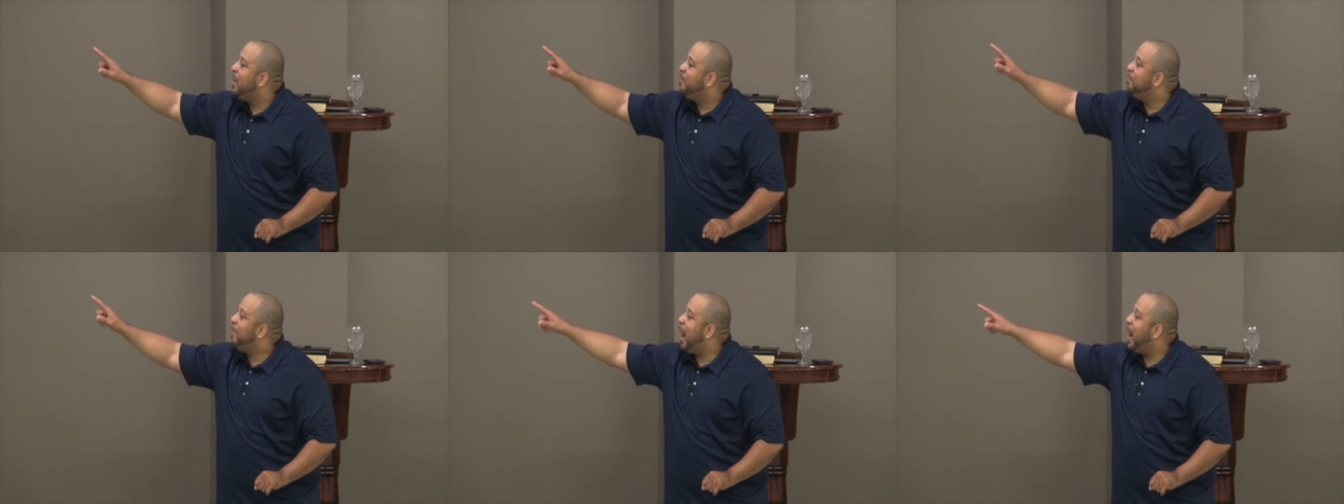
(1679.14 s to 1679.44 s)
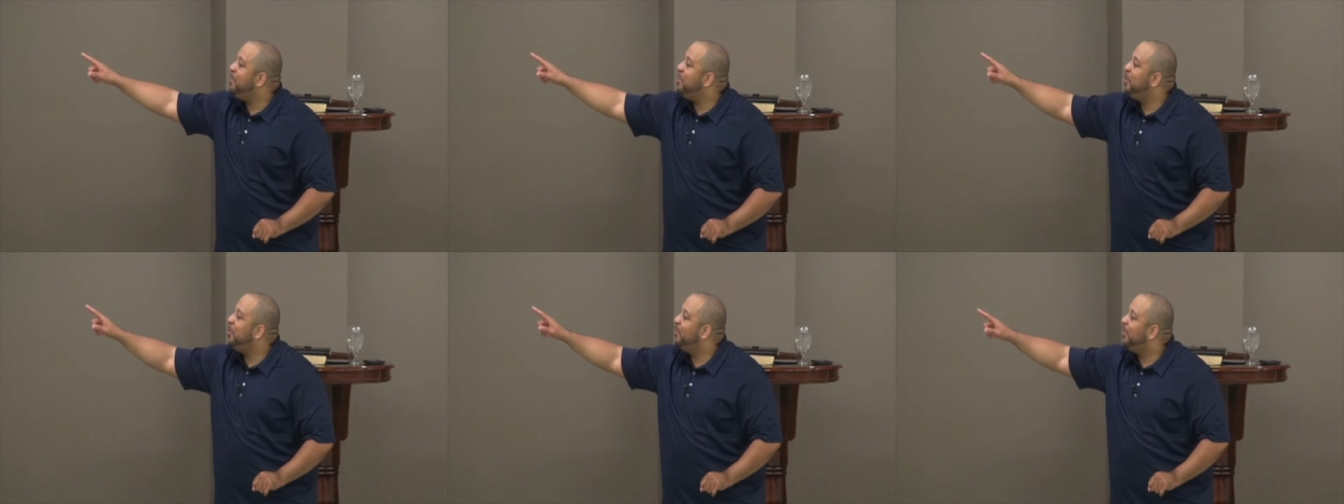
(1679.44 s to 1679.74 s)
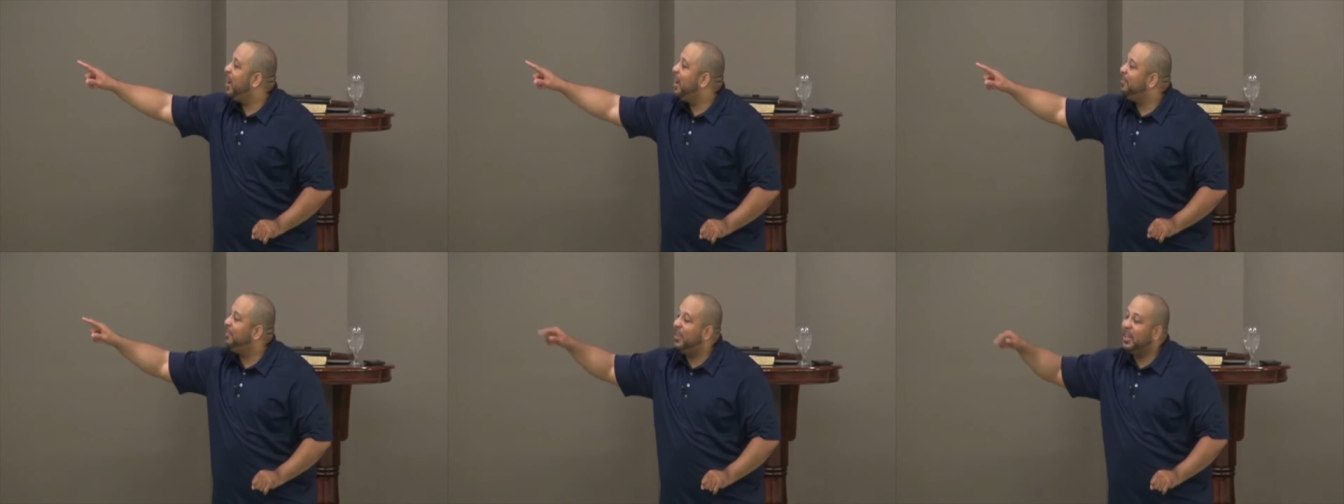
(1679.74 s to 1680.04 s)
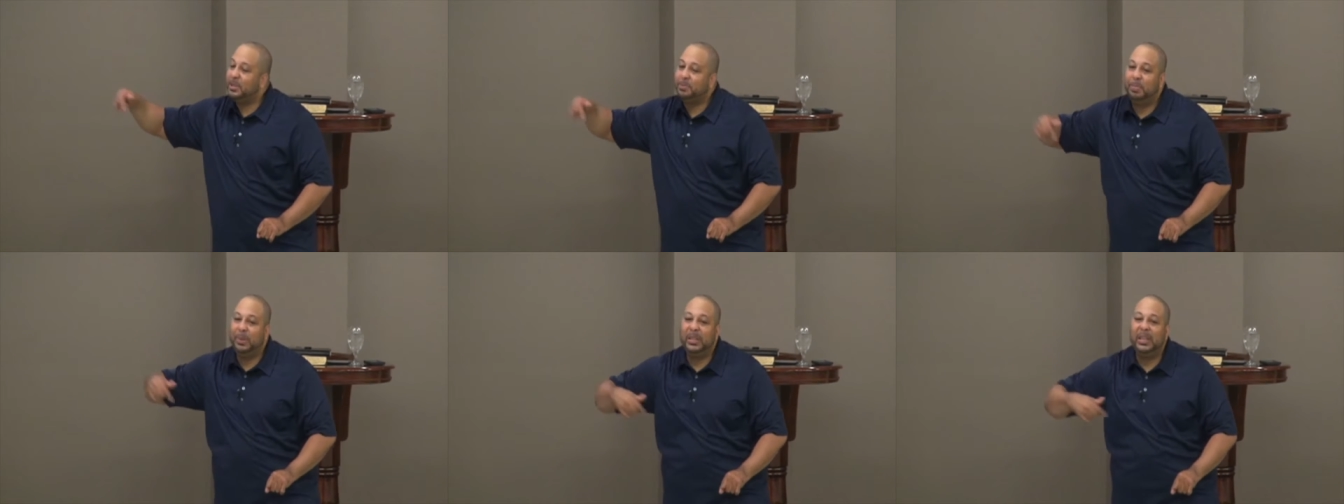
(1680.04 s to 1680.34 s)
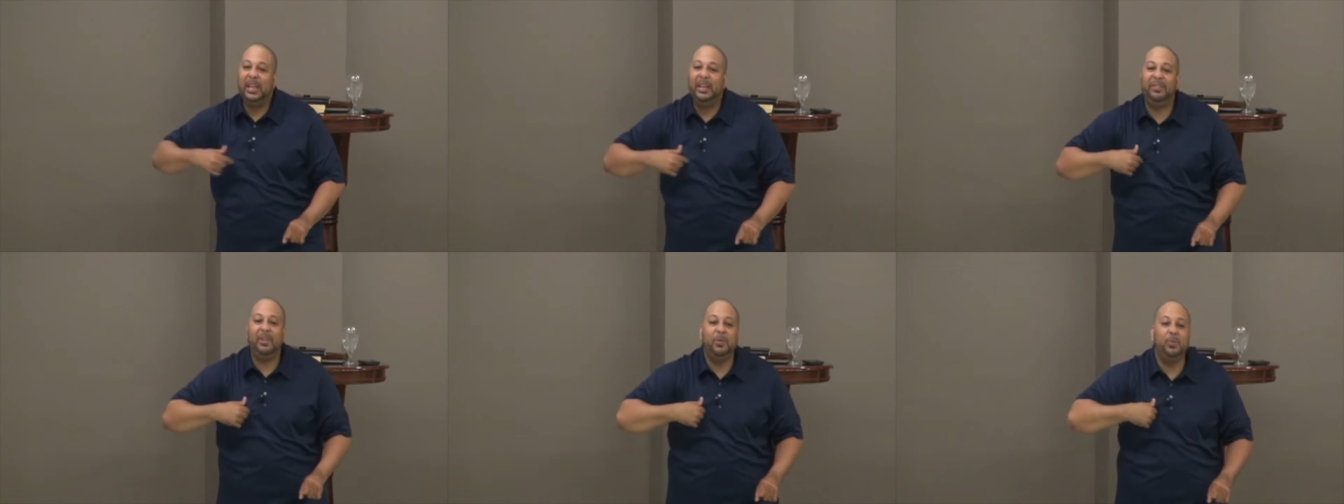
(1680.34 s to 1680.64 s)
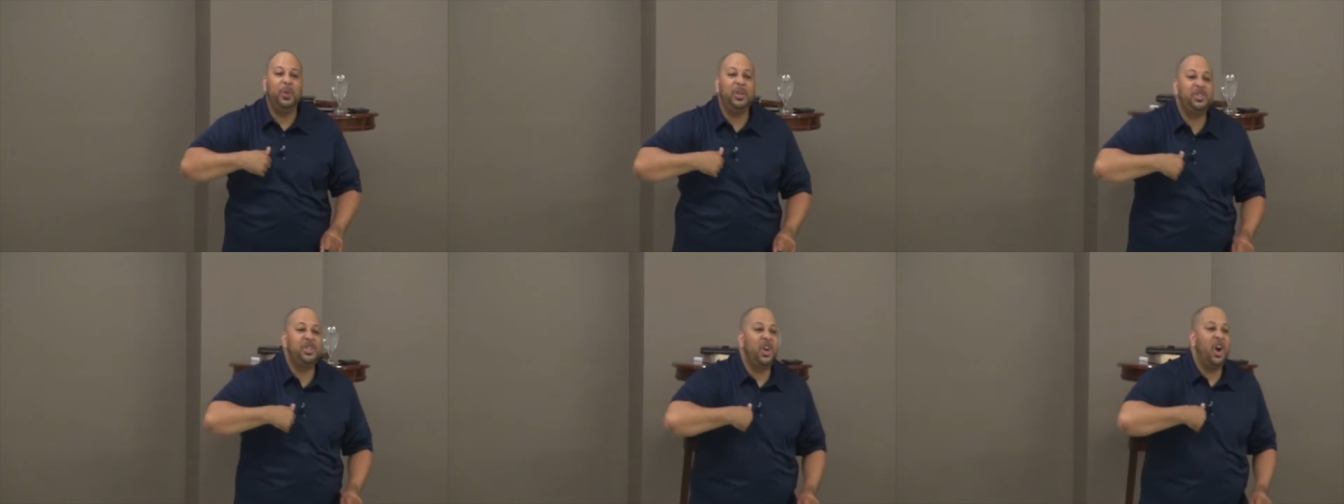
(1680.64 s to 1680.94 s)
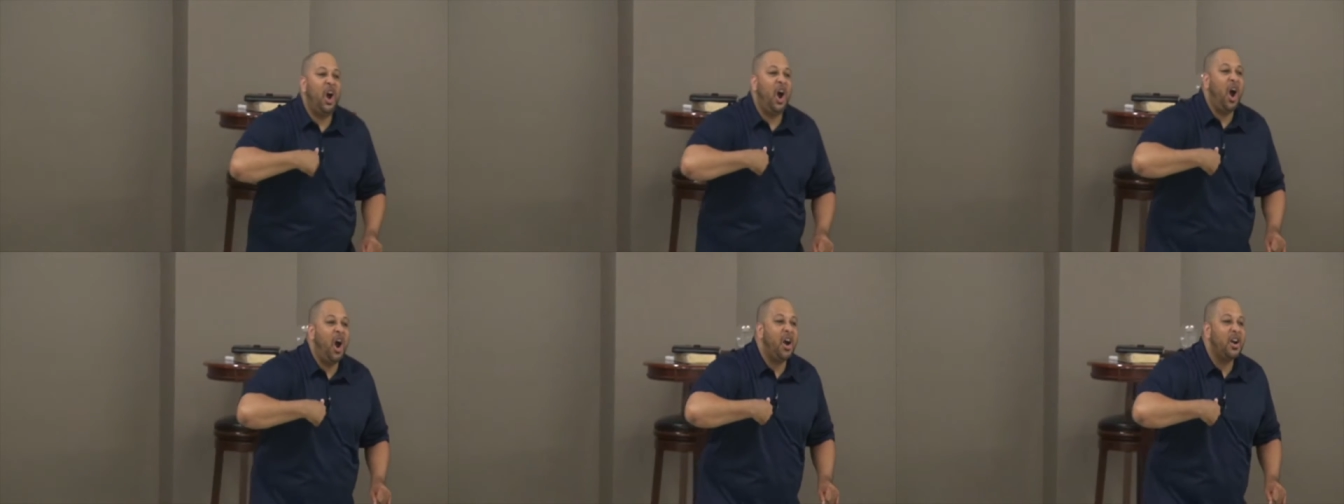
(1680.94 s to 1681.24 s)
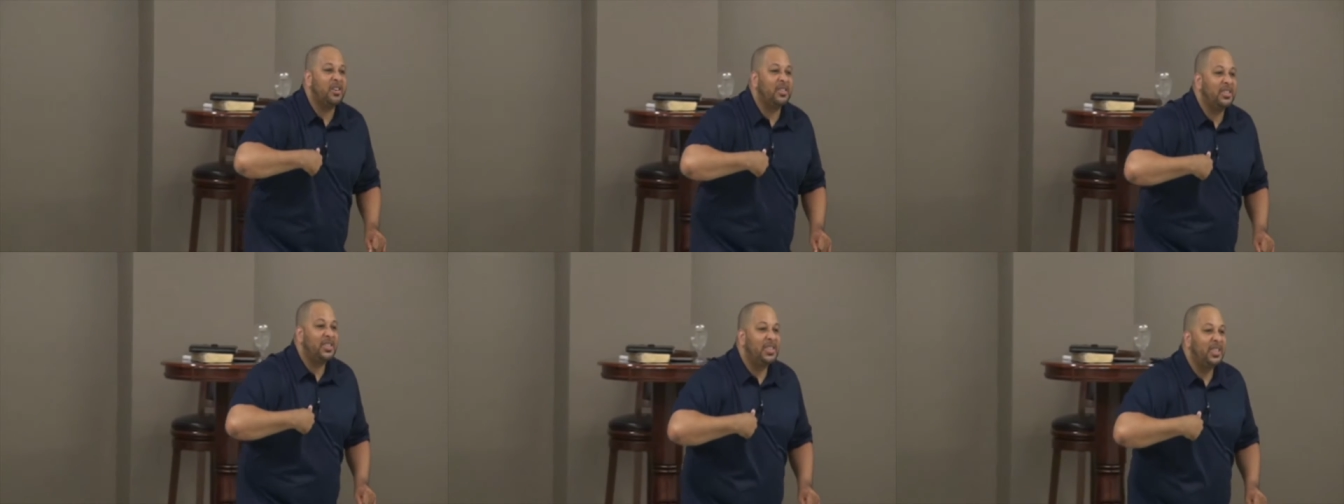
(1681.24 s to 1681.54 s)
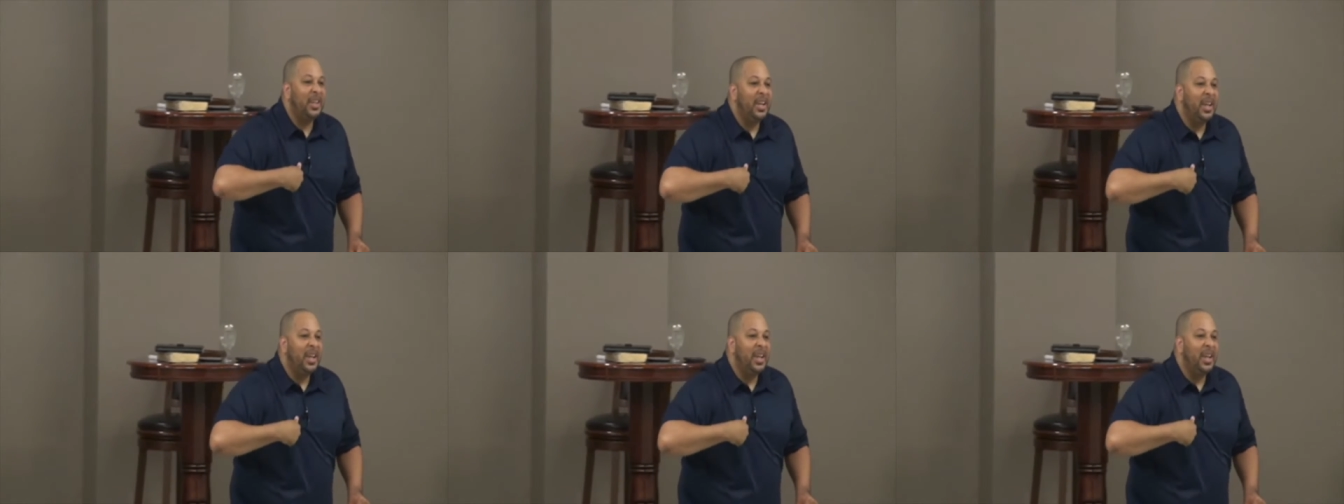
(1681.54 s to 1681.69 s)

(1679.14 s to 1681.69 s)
Bible faith is believing with your heart.